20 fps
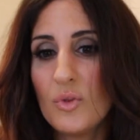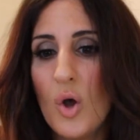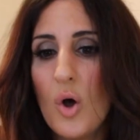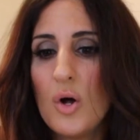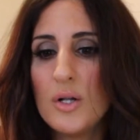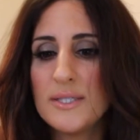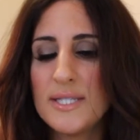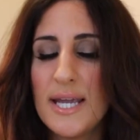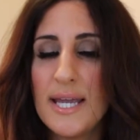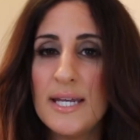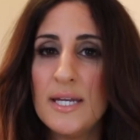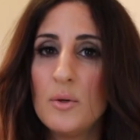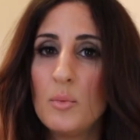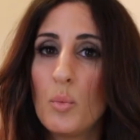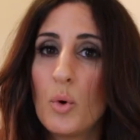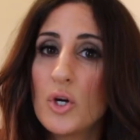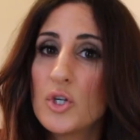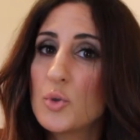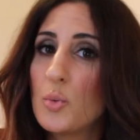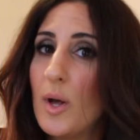all day and
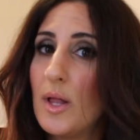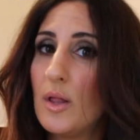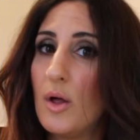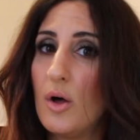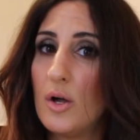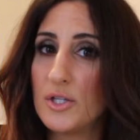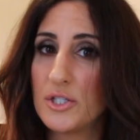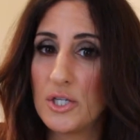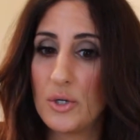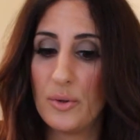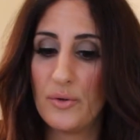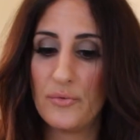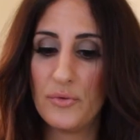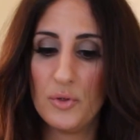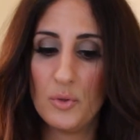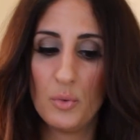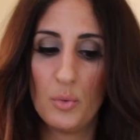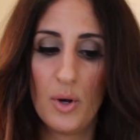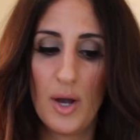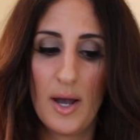it works well also if
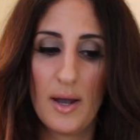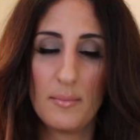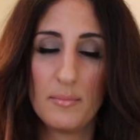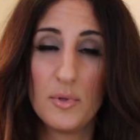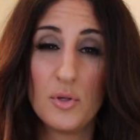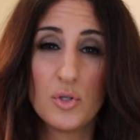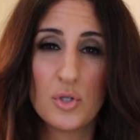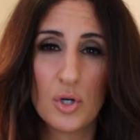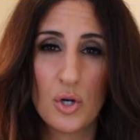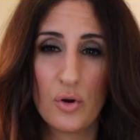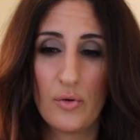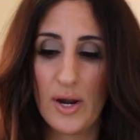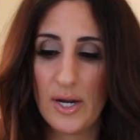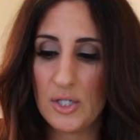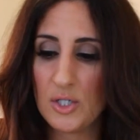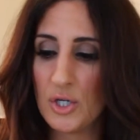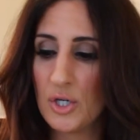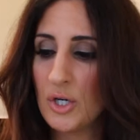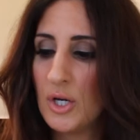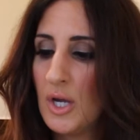you um, use a
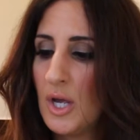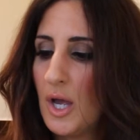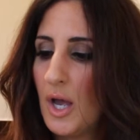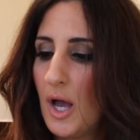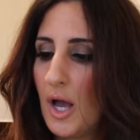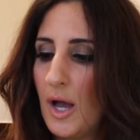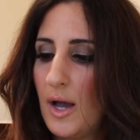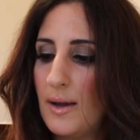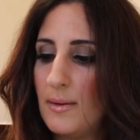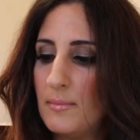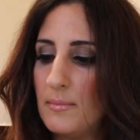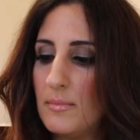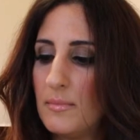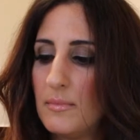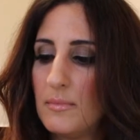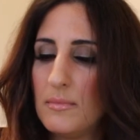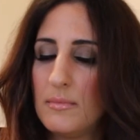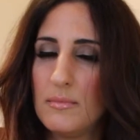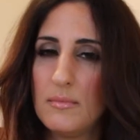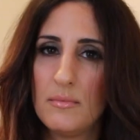corrector. Um,
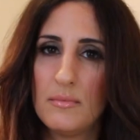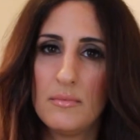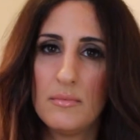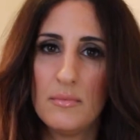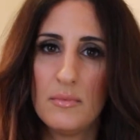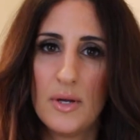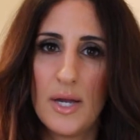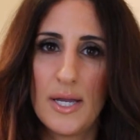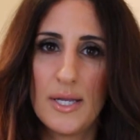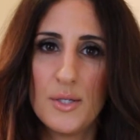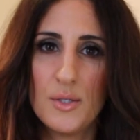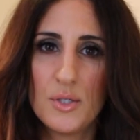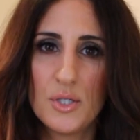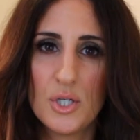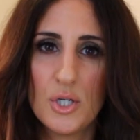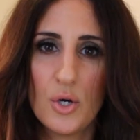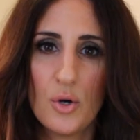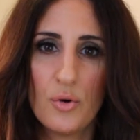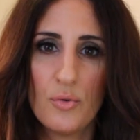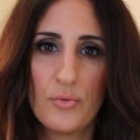I
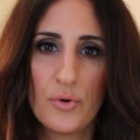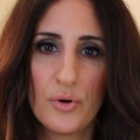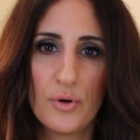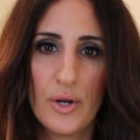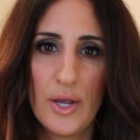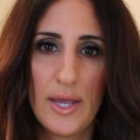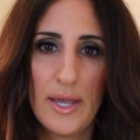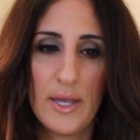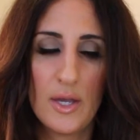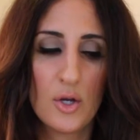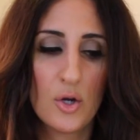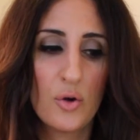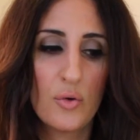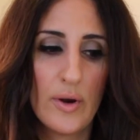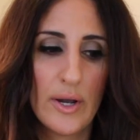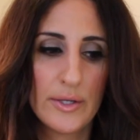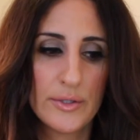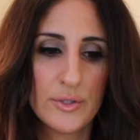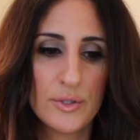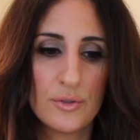used it over a
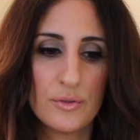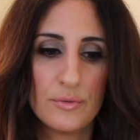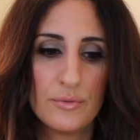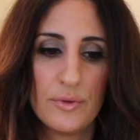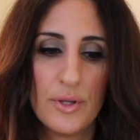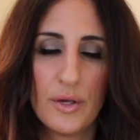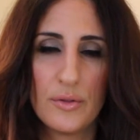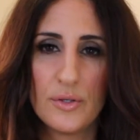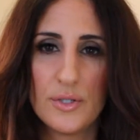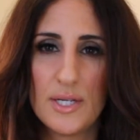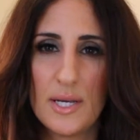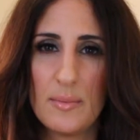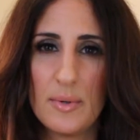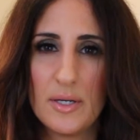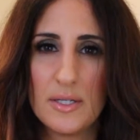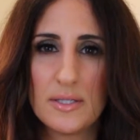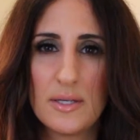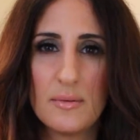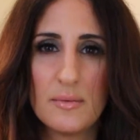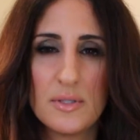corrector the other day
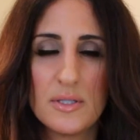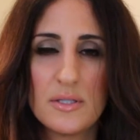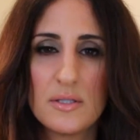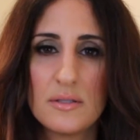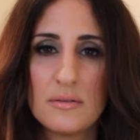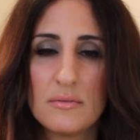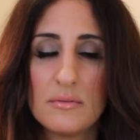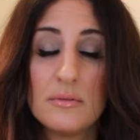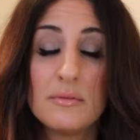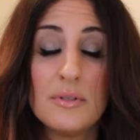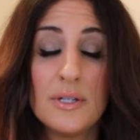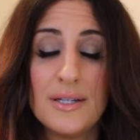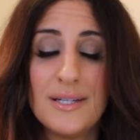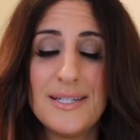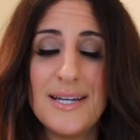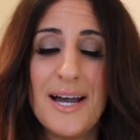because I was really